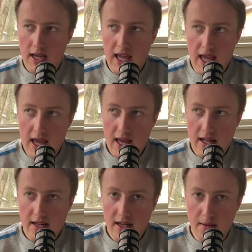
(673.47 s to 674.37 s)

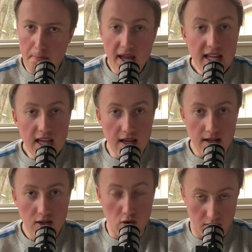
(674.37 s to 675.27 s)
And many
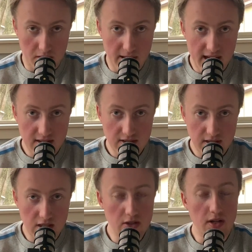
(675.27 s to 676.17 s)
quarterbacks,
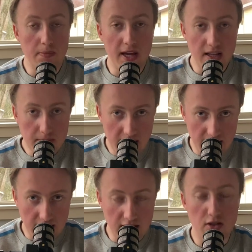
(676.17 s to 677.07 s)
including Peyton
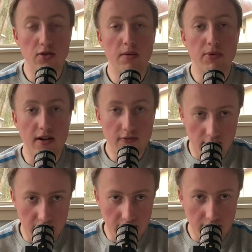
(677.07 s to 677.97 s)
Manning, including Brett
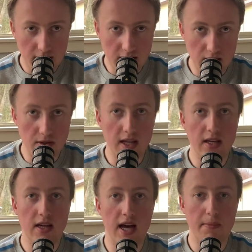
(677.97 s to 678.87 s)
Favre,
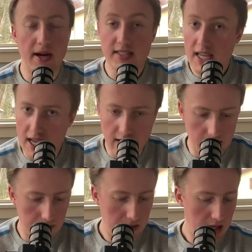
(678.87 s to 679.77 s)
including uh,
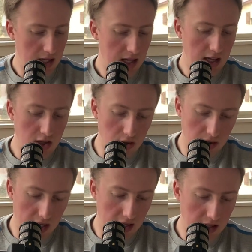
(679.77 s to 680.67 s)
Montana,
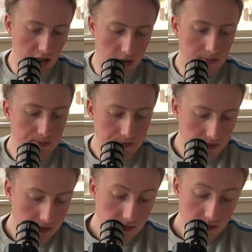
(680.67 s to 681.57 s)
including, you know,
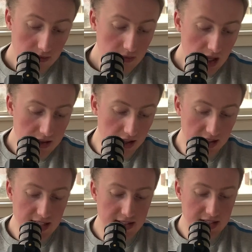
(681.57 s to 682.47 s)
the
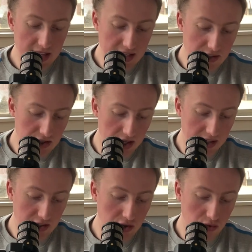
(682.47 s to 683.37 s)
list is
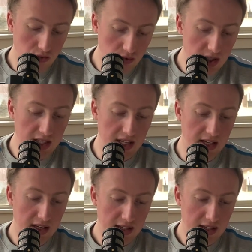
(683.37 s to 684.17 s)
starting to really